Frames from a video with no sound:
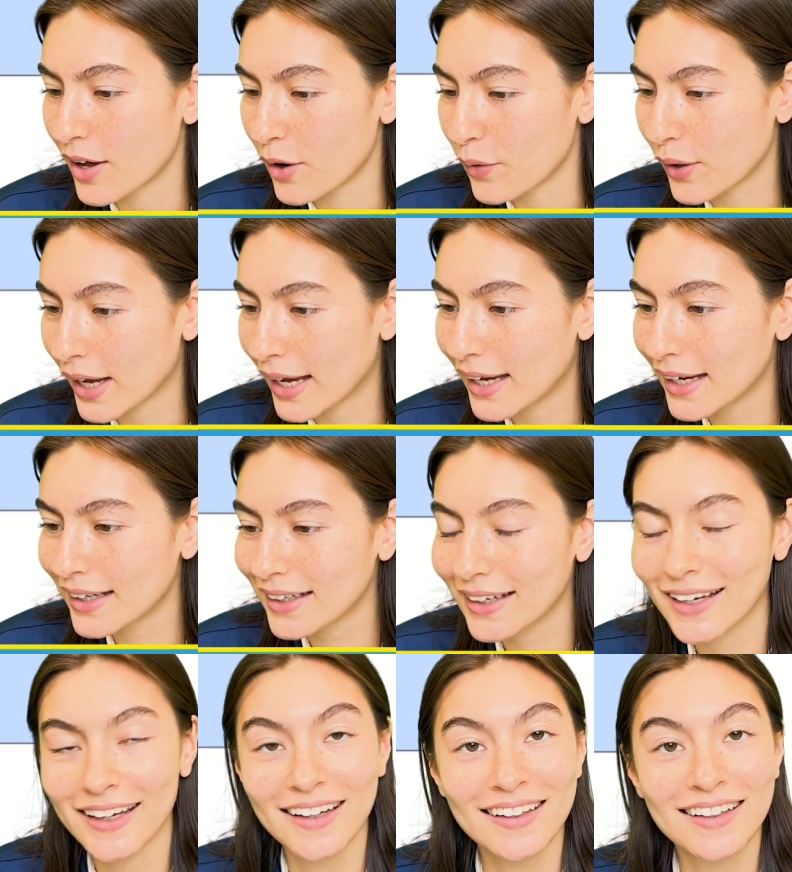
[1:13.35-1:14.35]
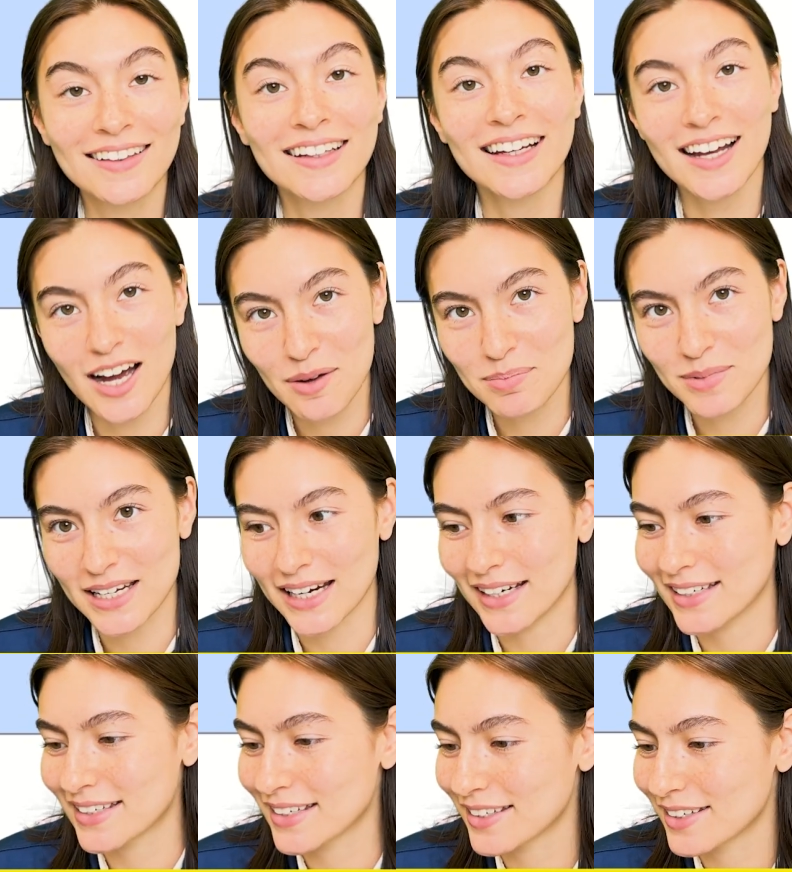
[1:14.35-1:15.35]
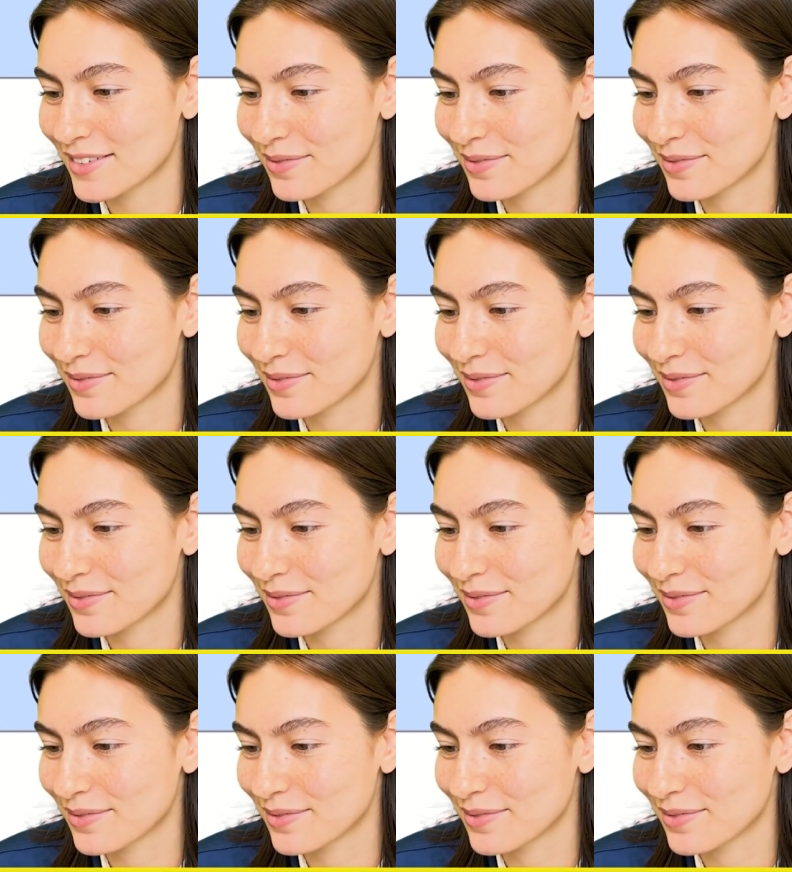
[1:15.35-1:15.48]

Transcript: Okay, and click Update.